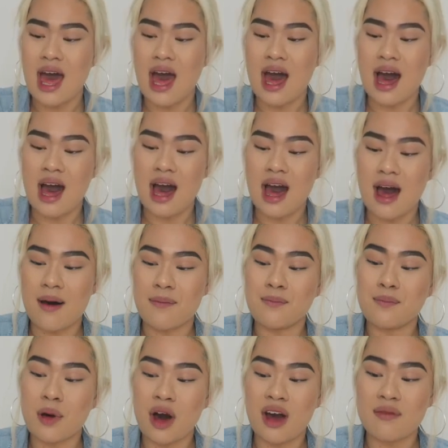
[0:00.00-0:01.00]
Uh,
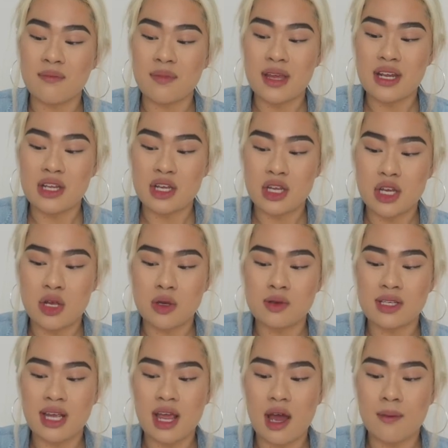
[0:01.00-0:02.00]
but I've been
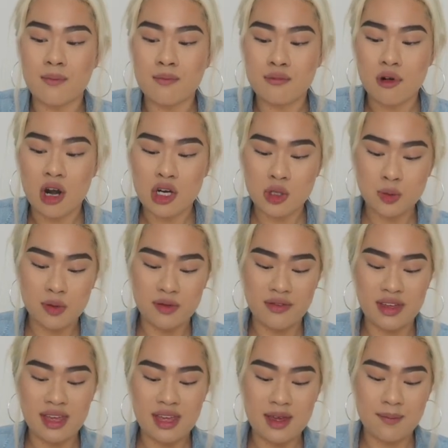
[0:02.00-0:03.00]
using a brush
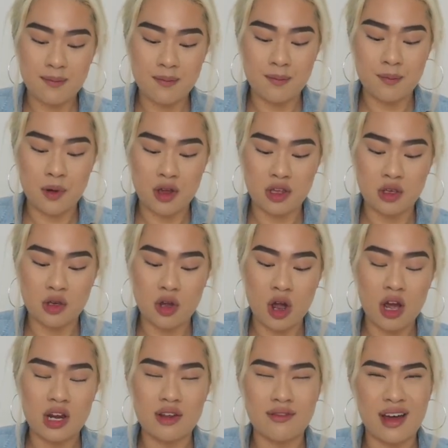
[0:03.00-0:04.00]
with it, but you
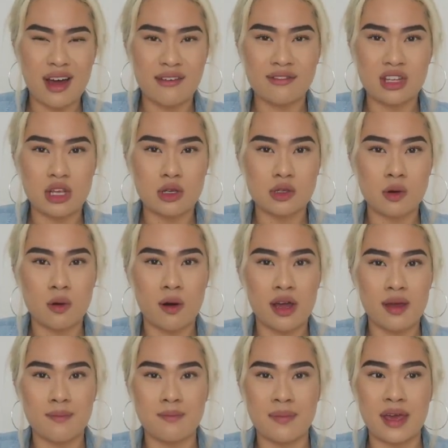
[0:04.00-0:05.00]
kind of have to use
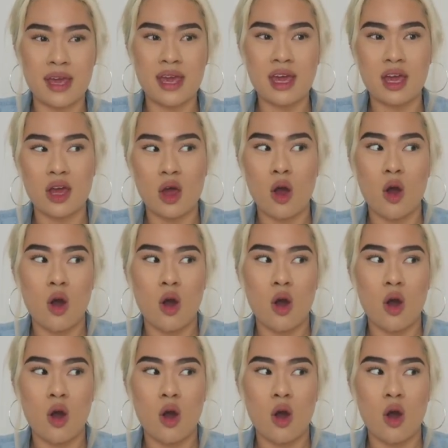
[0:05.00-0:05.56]
quite a bit.